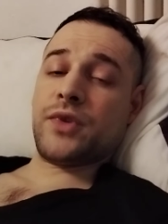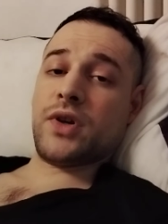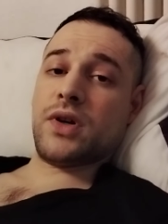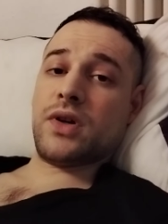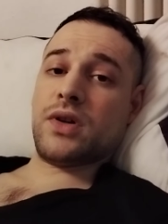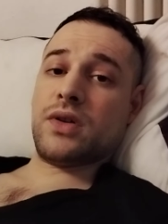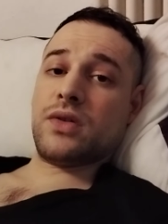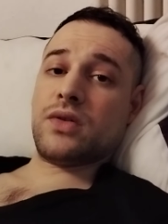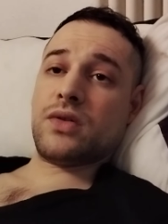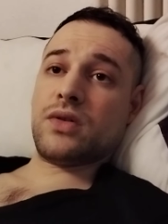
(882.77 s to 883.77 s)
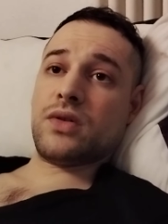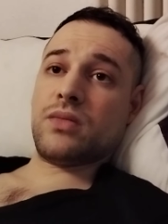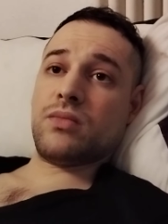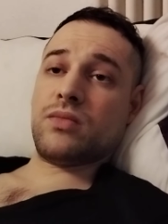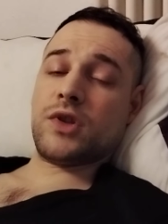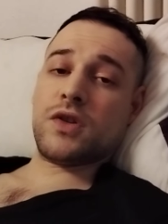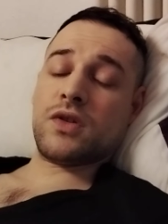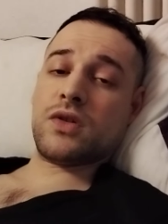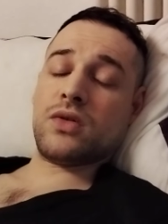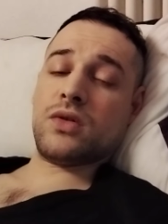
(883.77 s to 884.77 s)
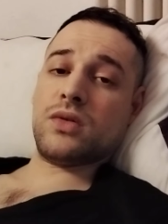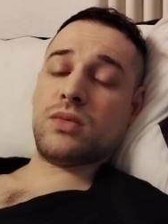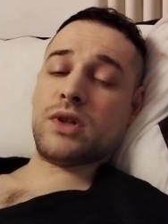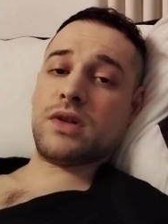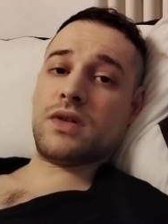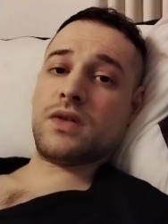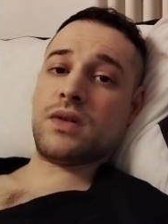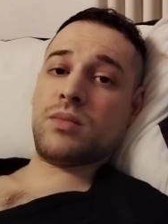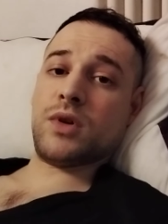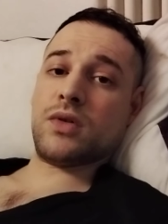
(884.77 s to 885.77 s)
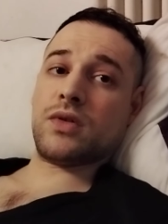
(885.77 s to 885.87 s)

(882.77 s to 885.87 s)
and this is all what it is about.